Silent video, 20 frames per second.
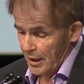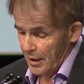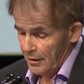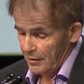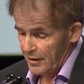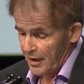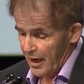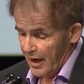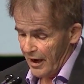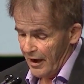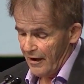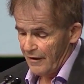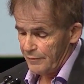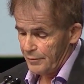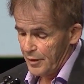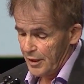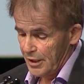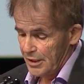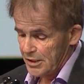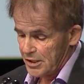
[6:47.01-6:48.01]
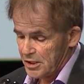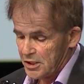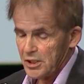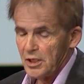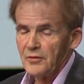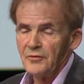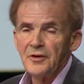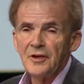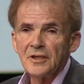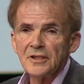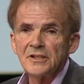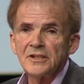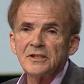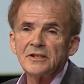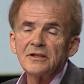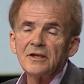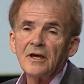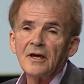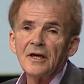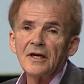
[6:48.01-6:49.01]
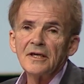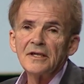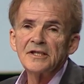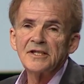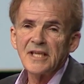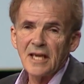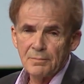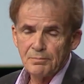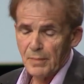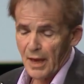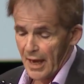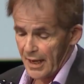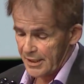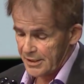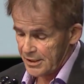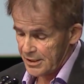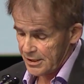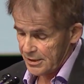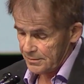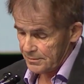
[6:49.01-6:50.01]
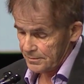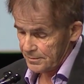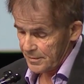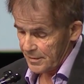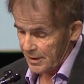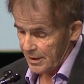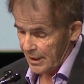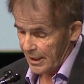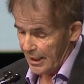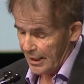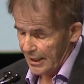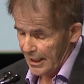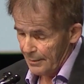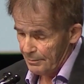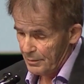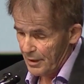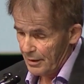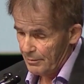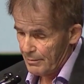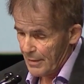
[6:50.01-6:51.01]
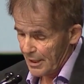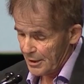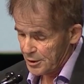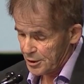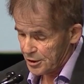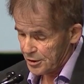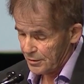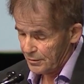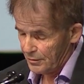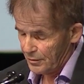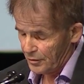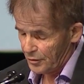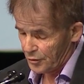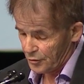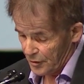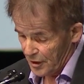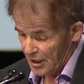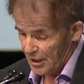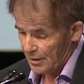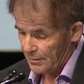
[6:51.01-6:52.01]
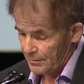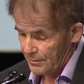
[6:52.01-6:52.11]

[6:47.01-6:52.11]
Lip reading: there have been serious setbacks, and let me mention three.